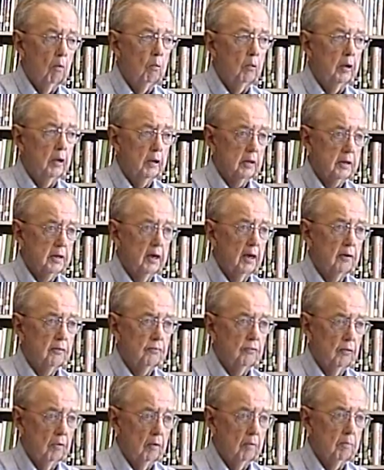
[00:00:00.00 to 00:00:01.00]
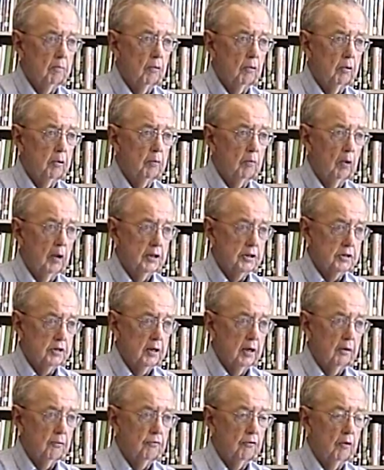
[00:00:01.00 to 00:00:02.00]
We looked out for them. We watched
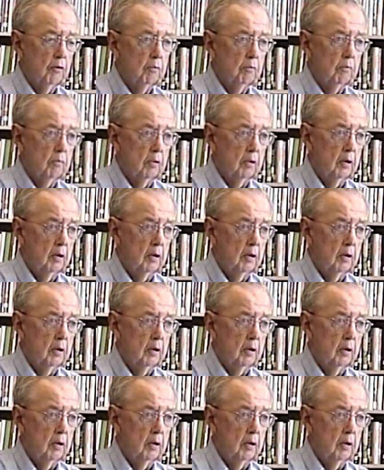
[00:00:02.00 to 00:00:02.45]
out for them.